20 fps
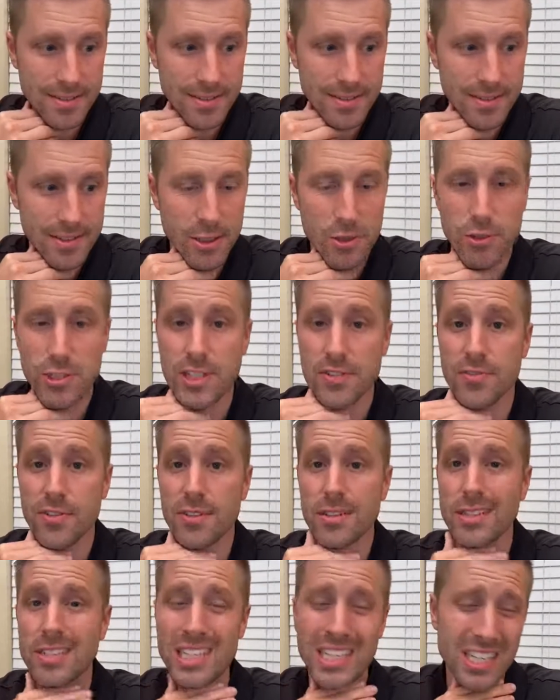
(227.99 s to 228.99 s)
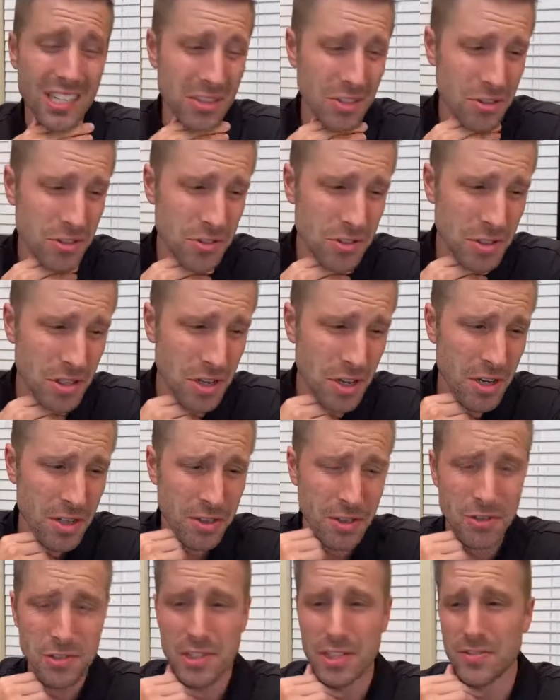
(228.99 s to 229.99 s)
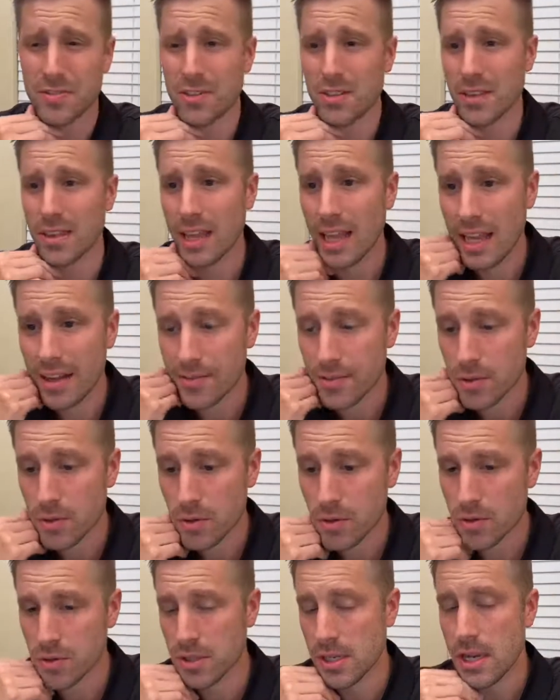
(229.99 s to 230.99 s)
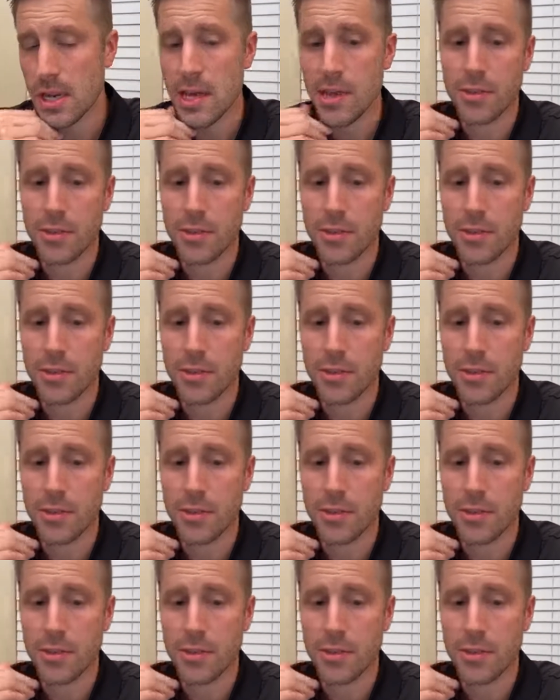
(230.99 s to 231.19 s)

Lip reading: There's different tiers. There's different levels.